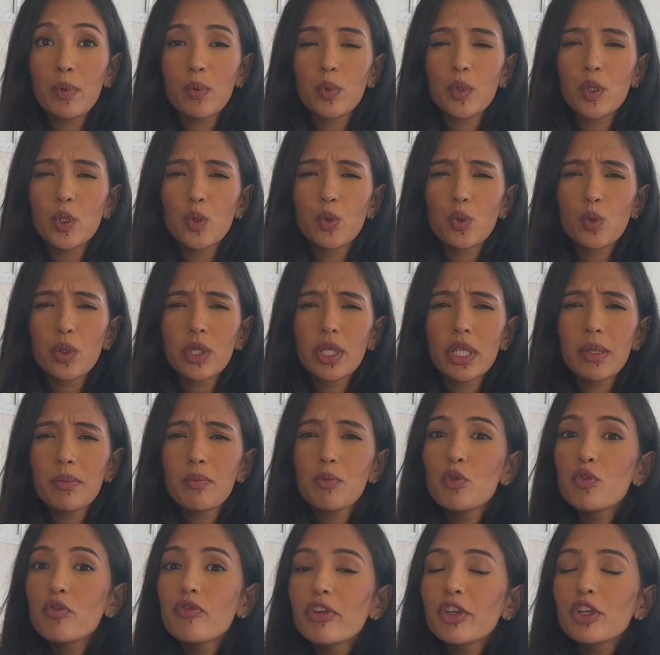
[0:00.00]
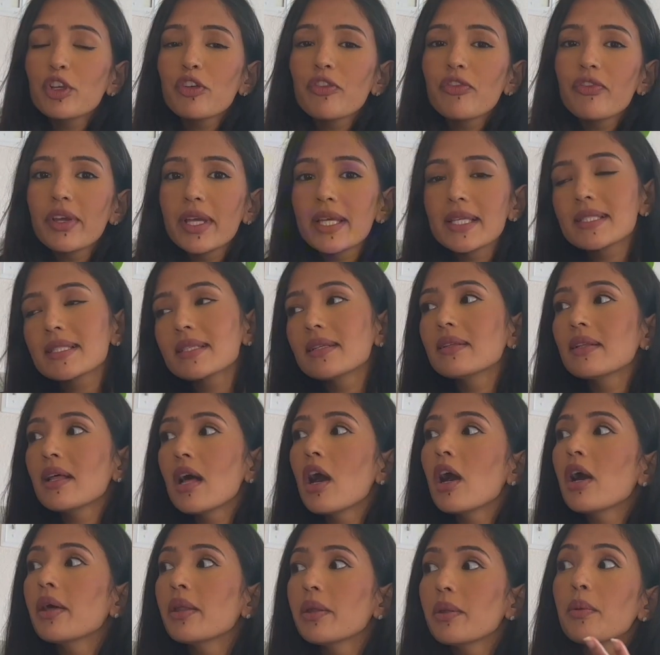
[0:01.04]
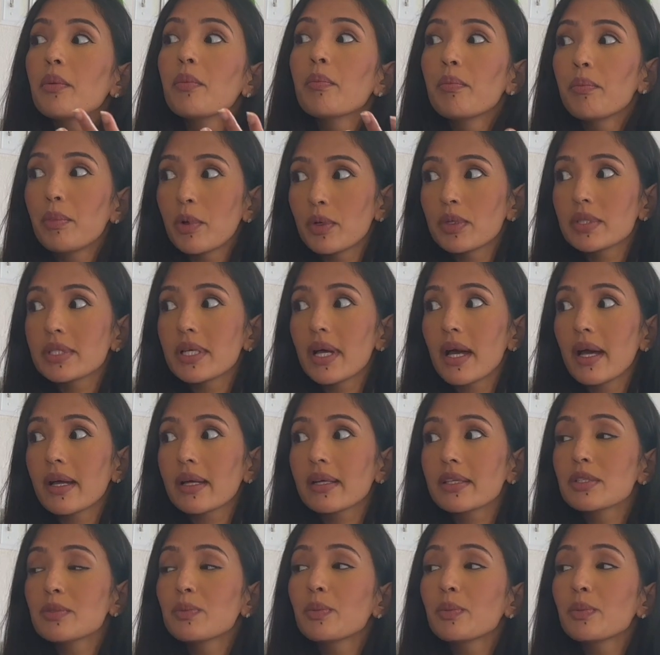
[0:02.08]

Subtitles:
when you're really moving your face a lot, Botox.